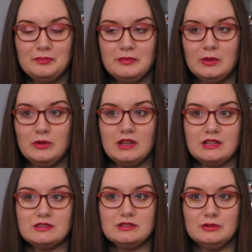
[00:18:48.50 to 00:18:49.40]
be
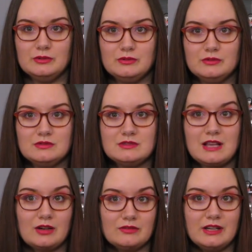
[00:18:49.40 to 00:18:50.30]
willing to
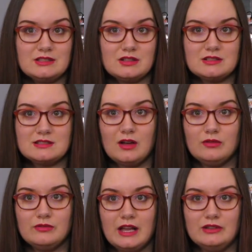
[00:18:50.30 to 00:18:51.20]
sacrifice
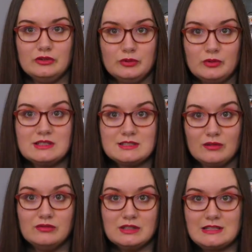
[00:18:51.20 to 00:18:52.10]
herself and do a
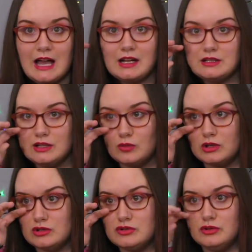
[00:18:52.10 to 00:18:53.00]
selfless act in
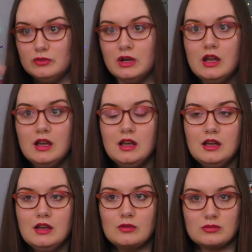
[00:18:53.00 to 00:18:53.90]
order to
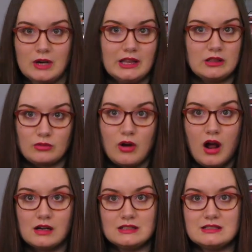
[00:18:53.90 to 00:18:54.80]
right the
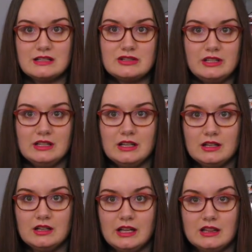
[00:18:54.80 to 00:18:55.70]
wrongs that she
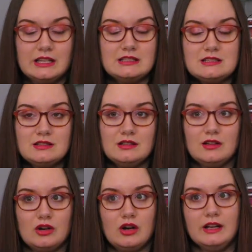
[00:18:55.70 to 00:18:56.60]
did, at least
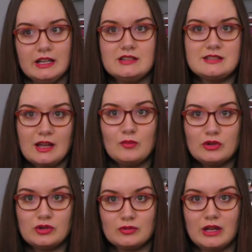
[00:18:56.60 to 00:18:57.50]
in an
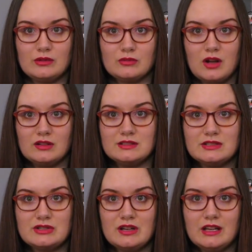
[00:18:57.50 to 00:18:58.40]
attempt to right the wrongs that
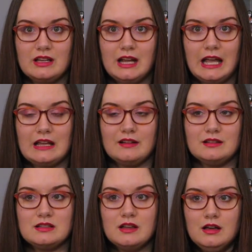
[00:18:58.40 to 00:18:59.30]
she did. And